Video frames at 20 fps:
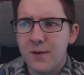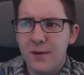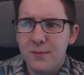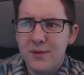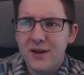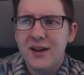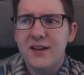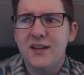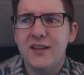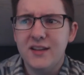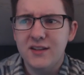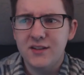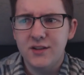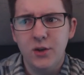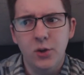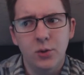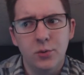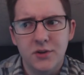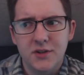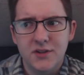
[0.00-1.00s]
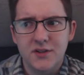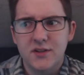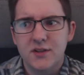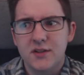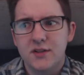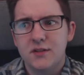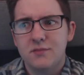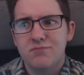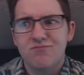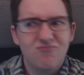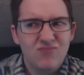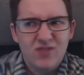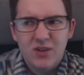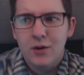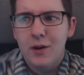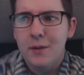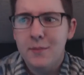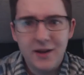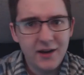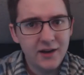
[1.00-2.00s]
may not need to go as,
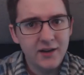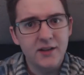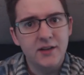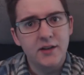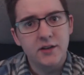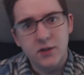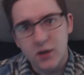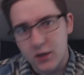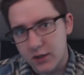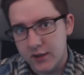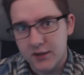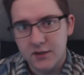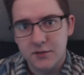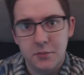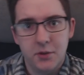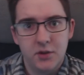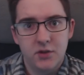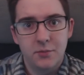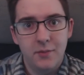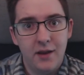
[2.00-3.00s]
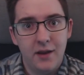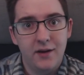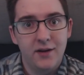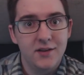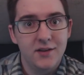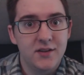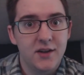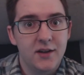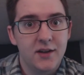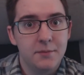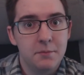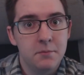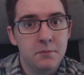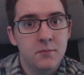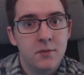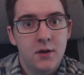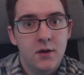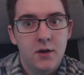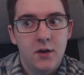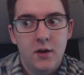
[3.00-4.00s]
I may not need to talk as much about it as I'm
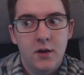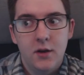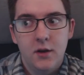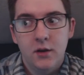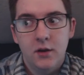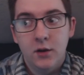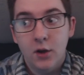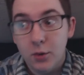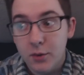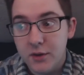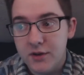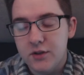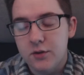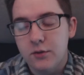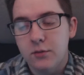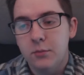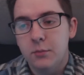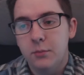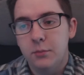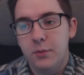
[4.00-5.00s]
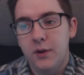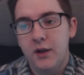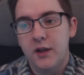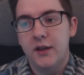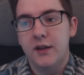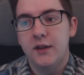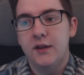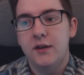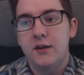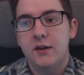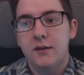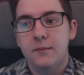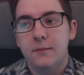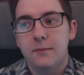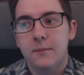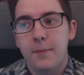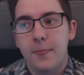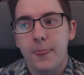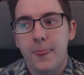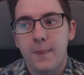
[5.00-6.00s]
going to, but
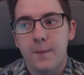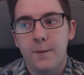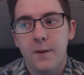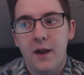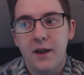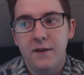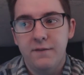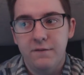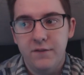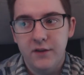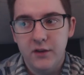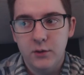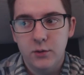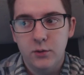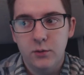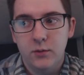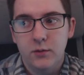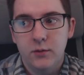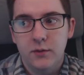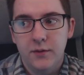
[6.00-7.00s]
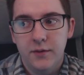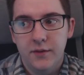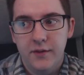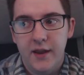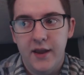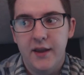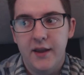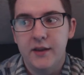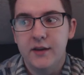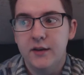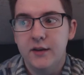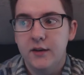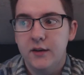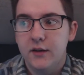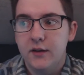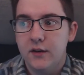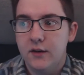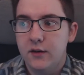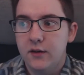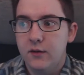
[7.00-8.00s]
I feel that
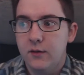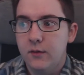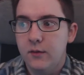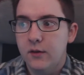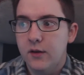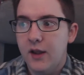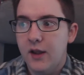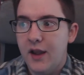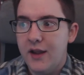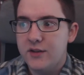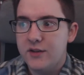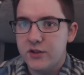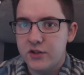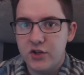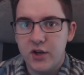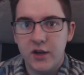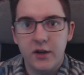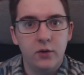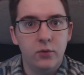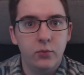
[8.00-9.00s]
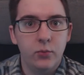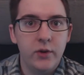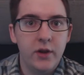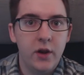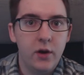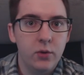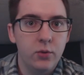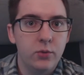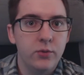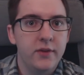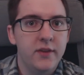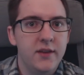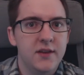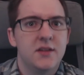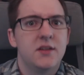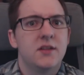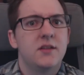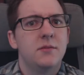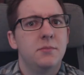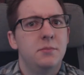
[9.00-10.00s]
as a channel, we owe
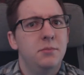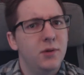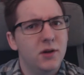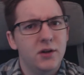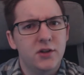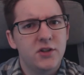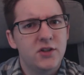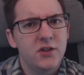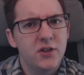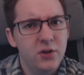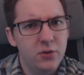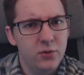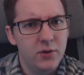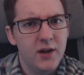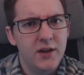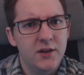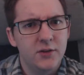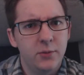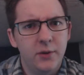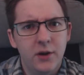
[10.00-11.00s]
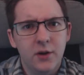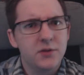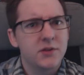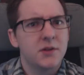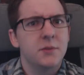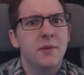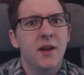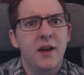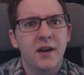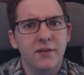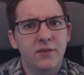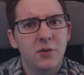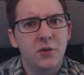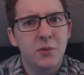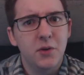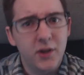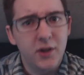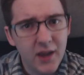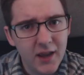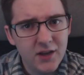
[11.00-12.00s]
this much to you guys. We owe some kind of
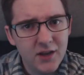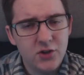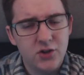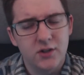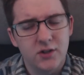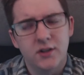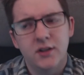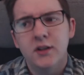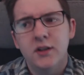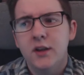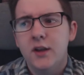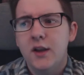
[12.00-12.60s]
communication.